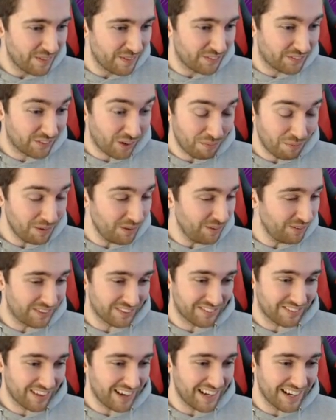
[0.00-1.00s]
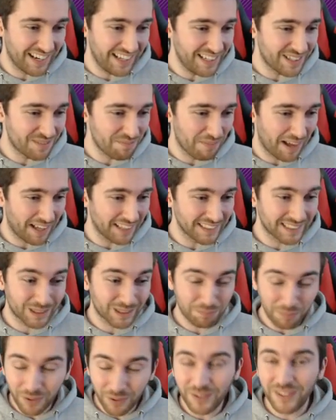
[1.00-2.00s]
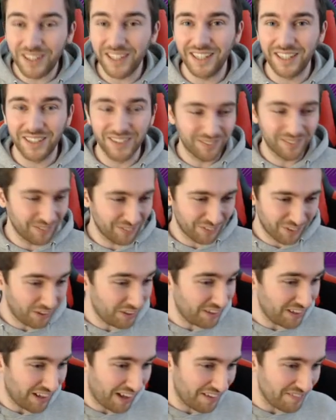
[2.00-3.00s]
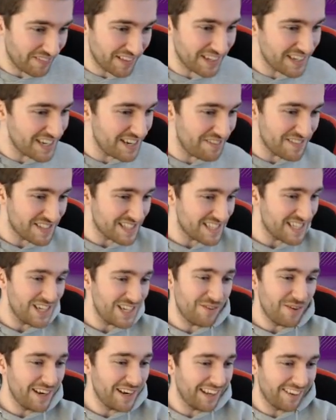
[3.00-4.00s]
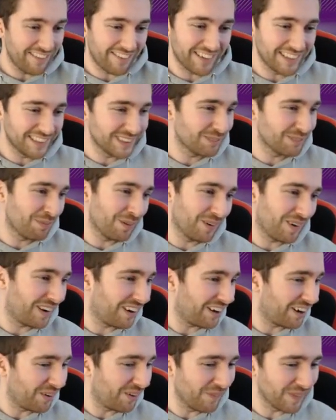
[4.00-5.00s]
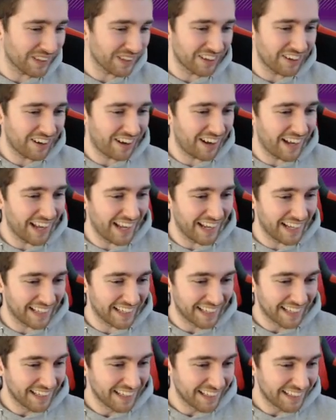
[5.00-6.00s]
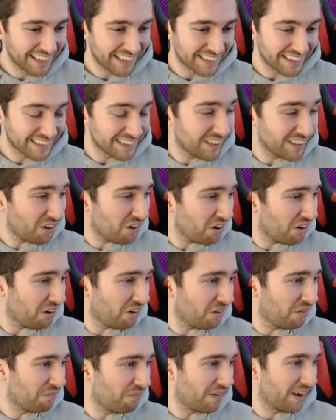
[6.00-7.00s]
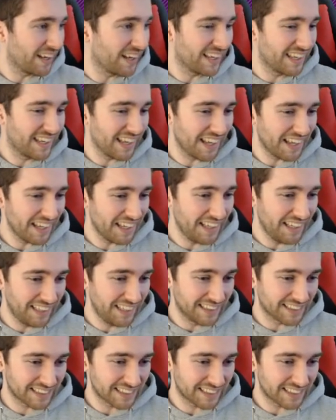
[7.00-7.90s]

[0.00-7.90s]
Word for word: W, to say the least, man. Spooky. What's go- I didn't even see you in there. I just put a heart. What a guy. Oh my days.